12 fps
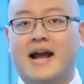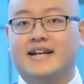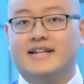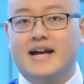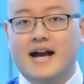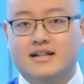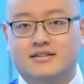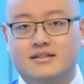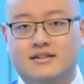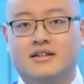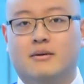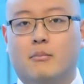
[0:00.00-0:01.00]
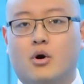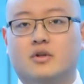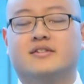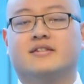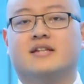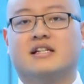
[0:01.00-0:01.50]
And yet, the
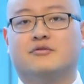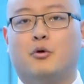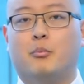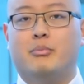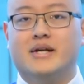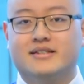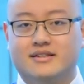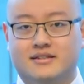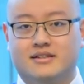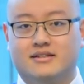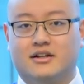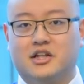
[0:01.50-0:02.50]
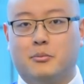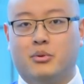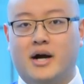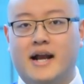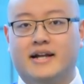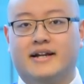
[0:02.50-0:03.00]
most successful businesses on the
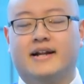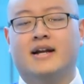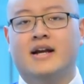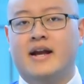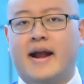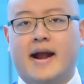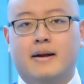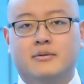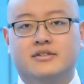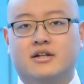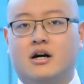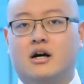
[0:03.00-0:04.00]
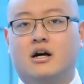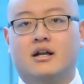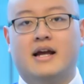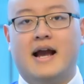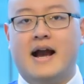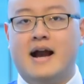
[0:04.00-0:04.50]
planet,
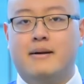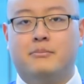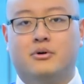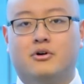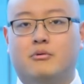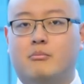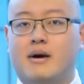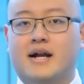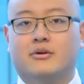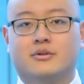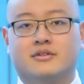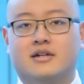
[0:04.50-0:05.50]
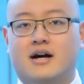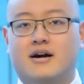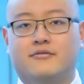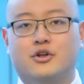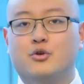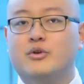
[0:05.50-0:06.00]
Amazon, Apple,
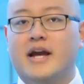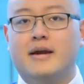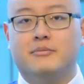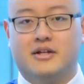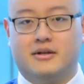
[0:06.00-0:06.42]
Microsoft, you name